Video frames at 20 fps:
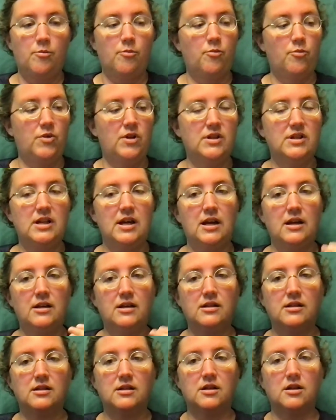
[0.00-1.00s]
This hand
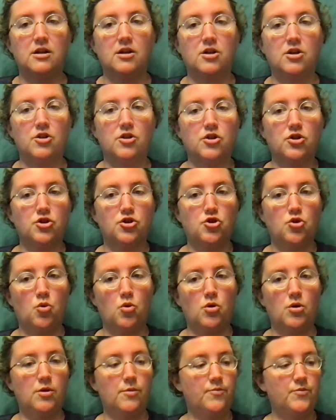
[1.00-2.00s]
is the
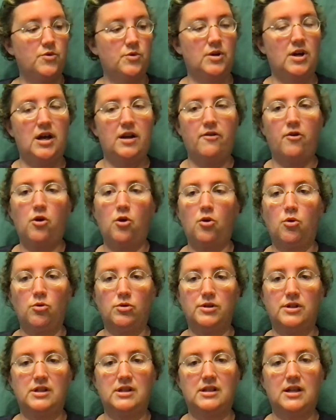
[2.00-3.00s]
shore, so it kind of
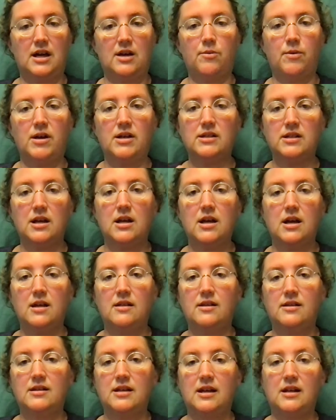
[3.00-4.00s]
holds it sideways.
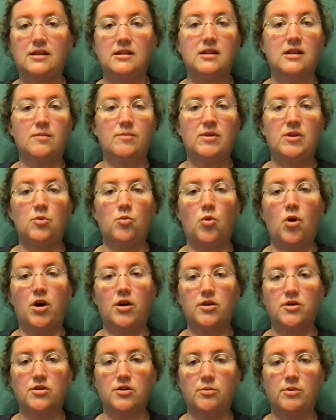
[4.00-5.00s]
This hand is going to be the
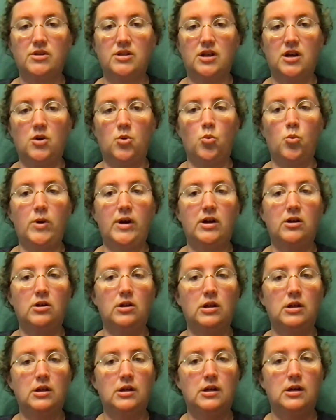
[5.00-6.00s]
water, so it's going to
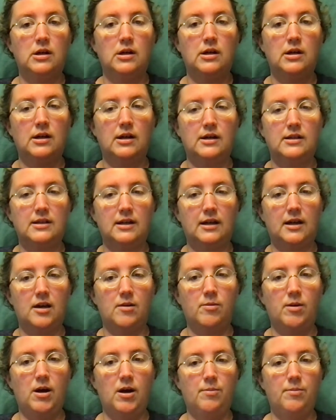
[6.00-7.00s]
wiggle as I come
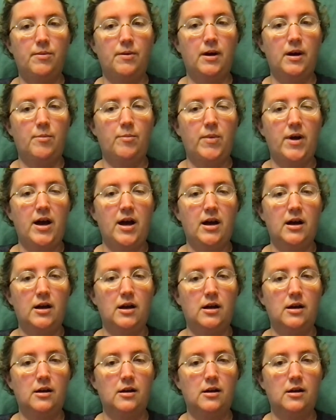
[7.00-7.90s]
up and back.